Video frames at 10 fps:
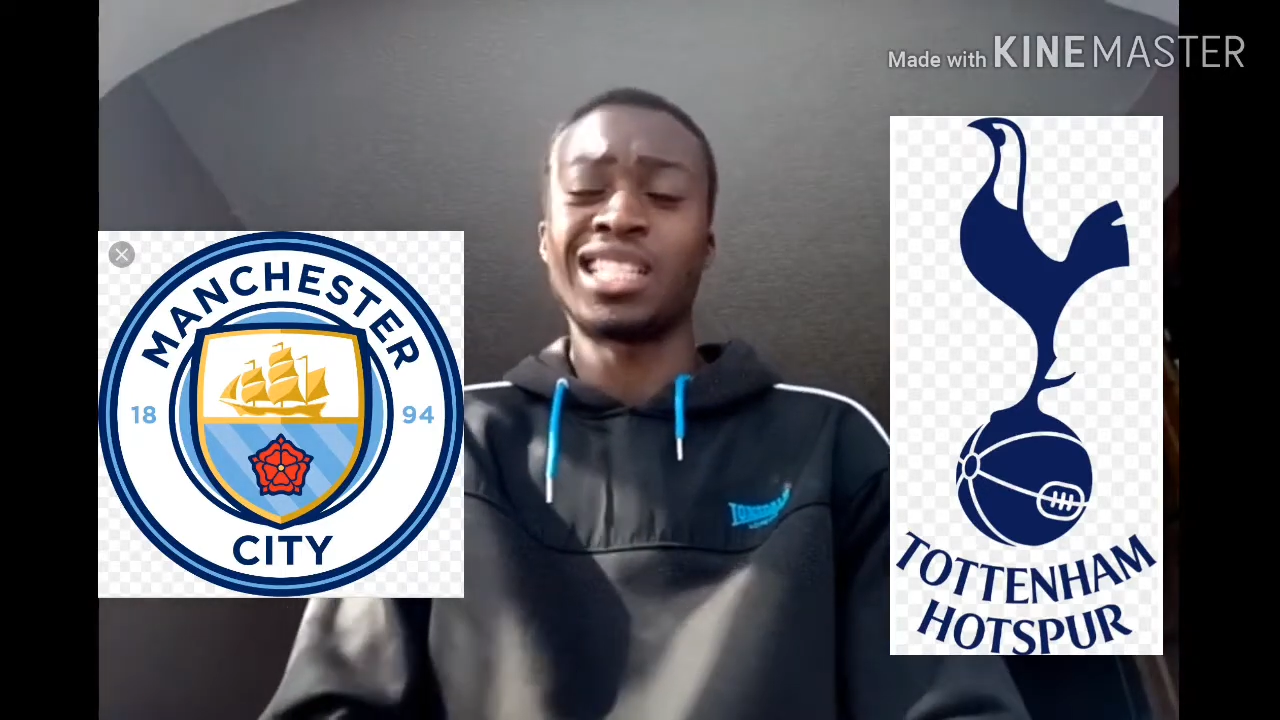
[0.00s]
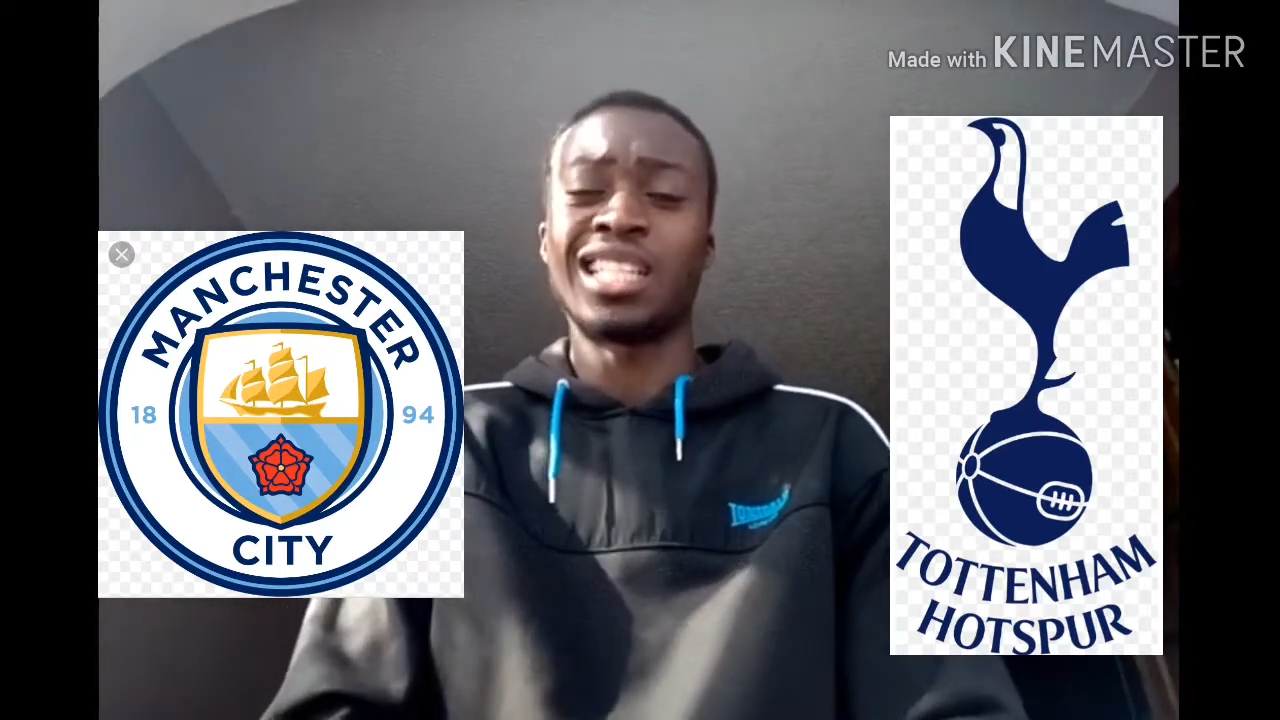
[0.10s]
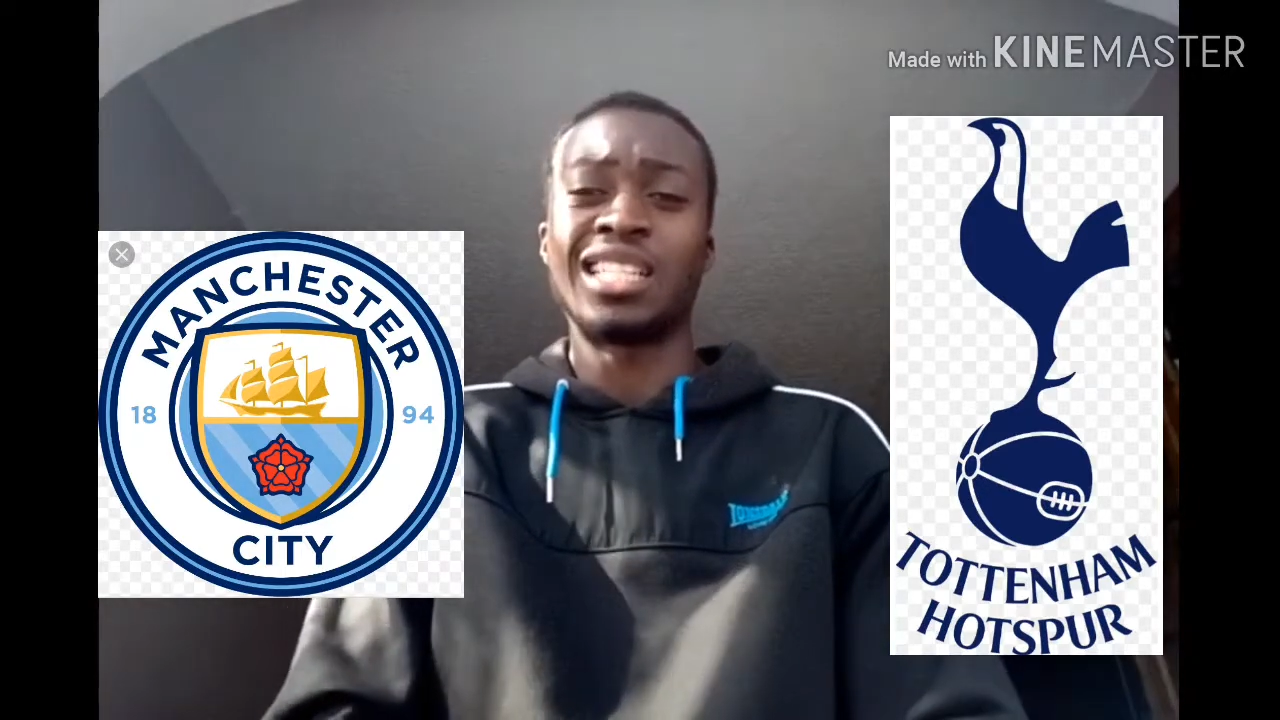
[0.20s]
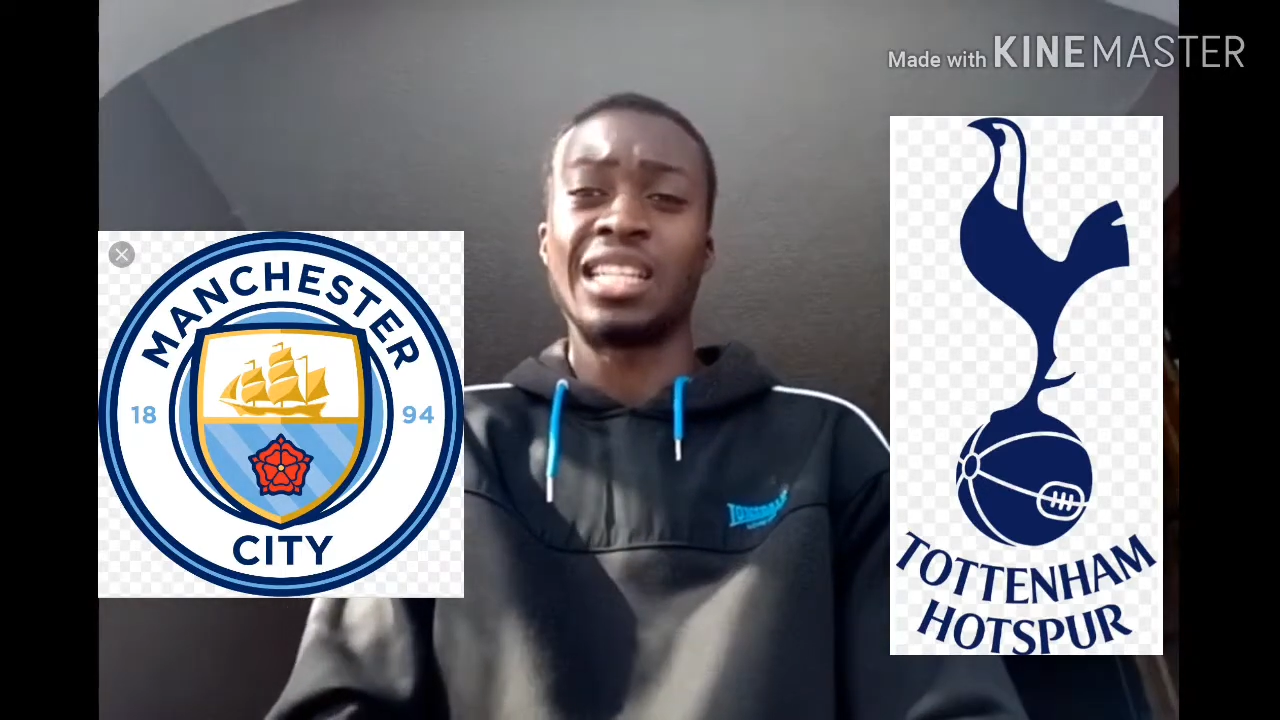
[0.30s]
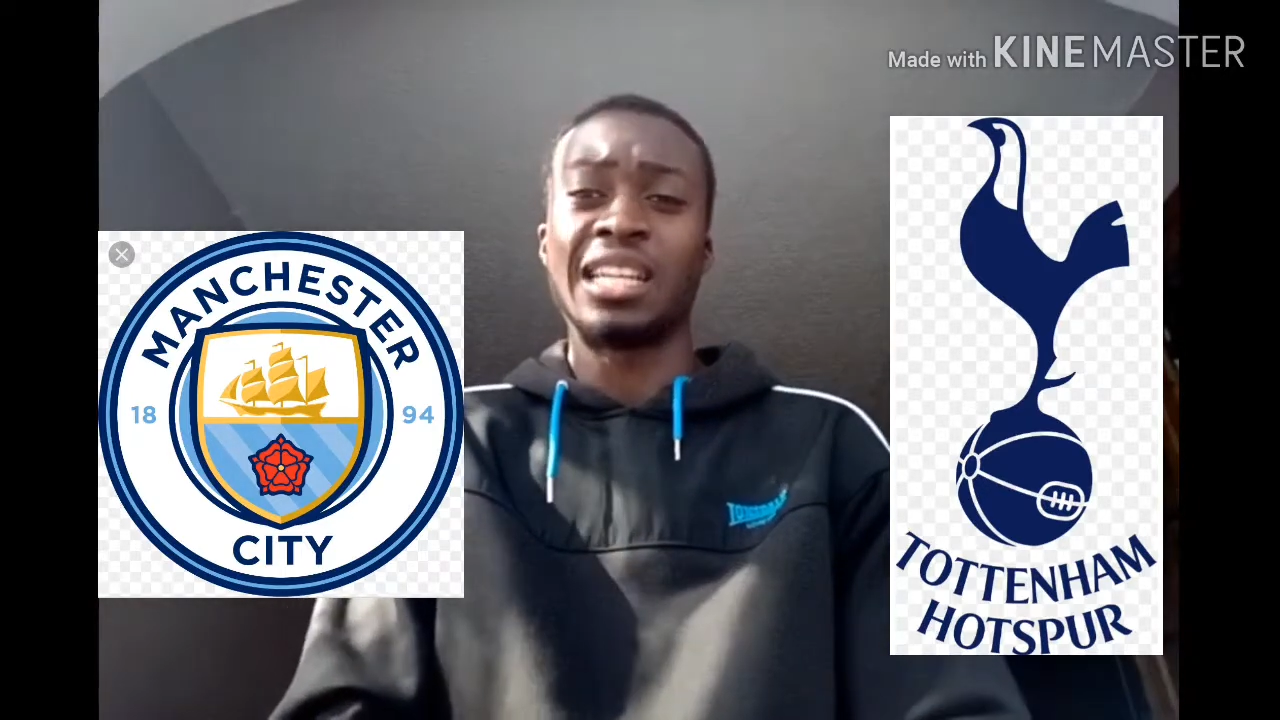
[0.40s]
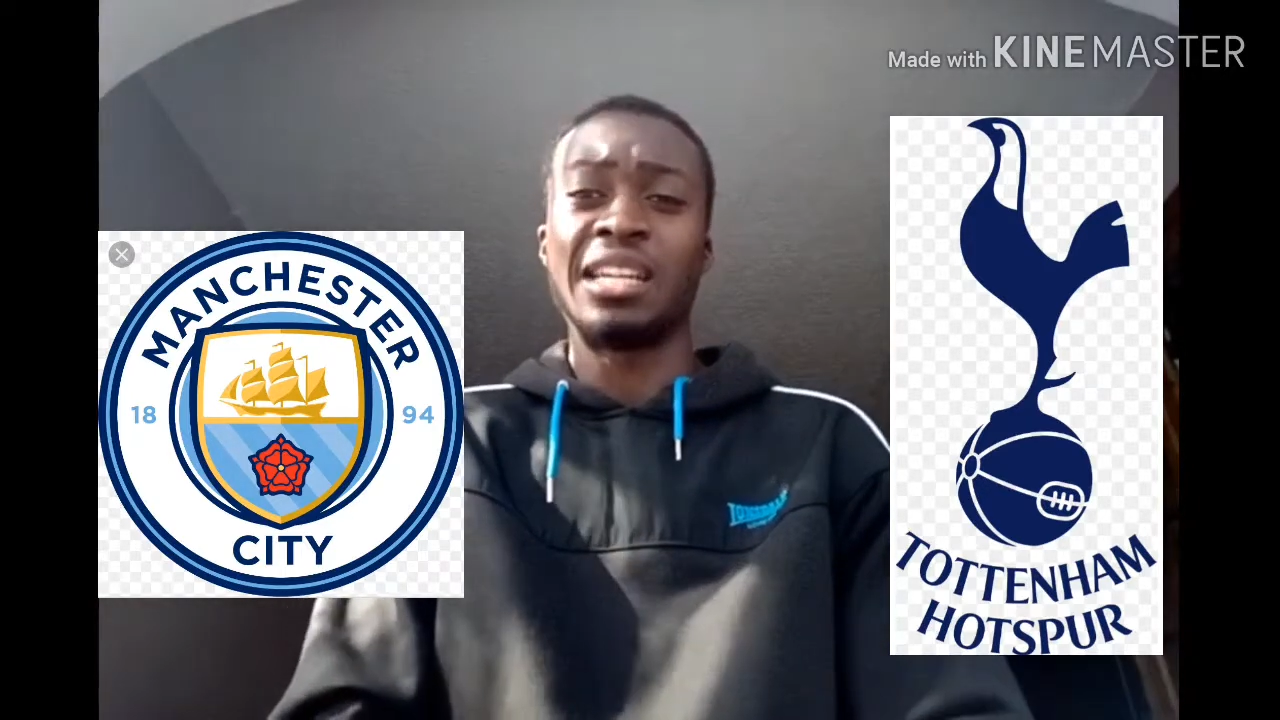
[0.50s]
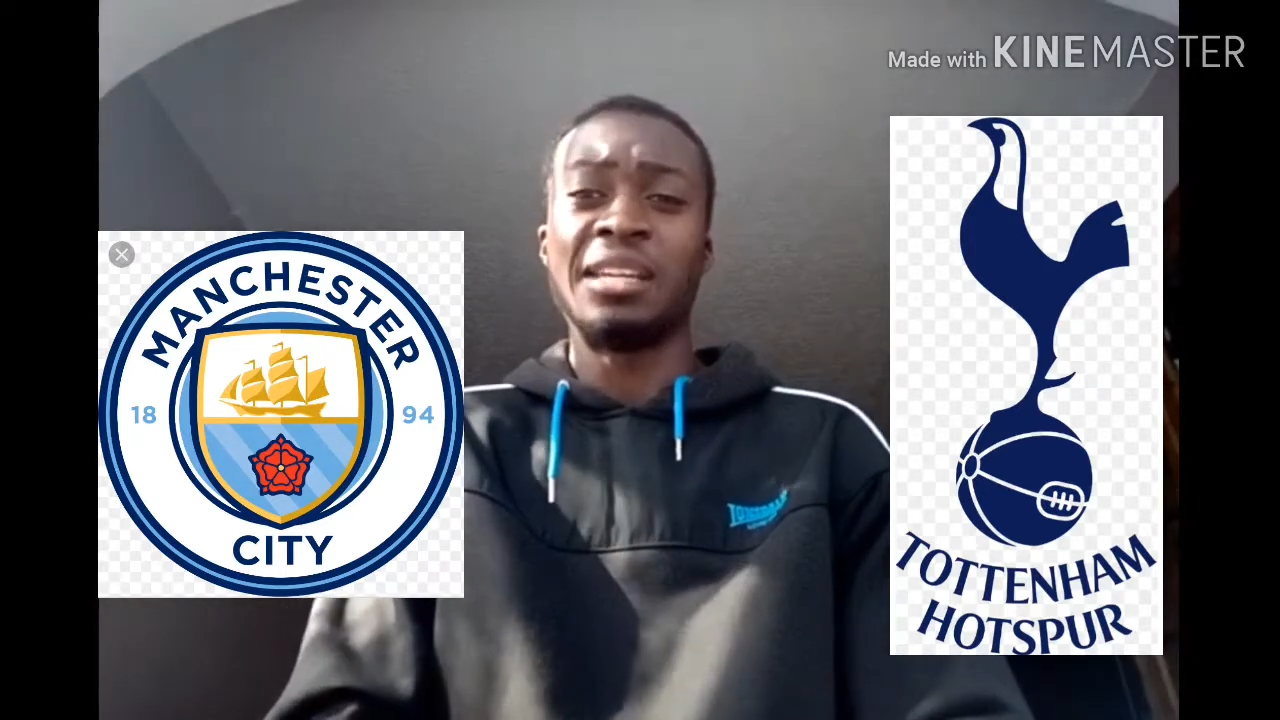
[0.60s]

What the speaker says: City.